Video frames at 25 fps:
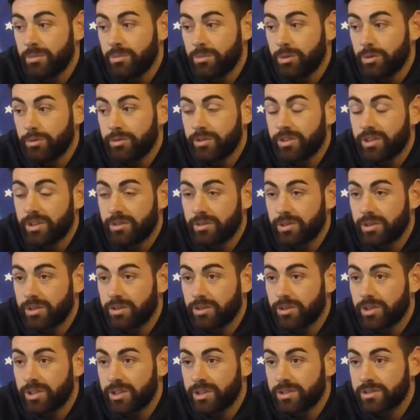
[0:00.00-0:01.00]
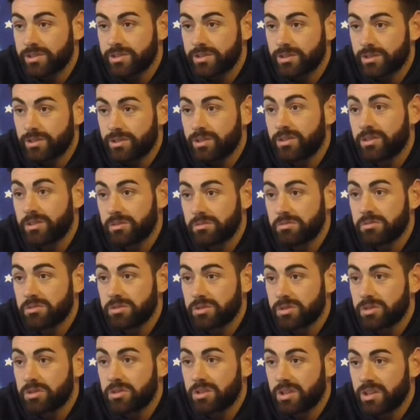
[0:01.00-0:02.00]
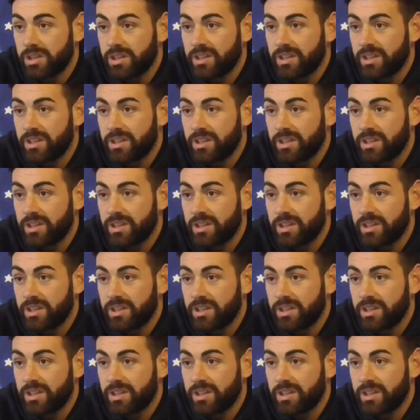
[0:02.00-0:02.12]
moving down to Norwich. So it was good.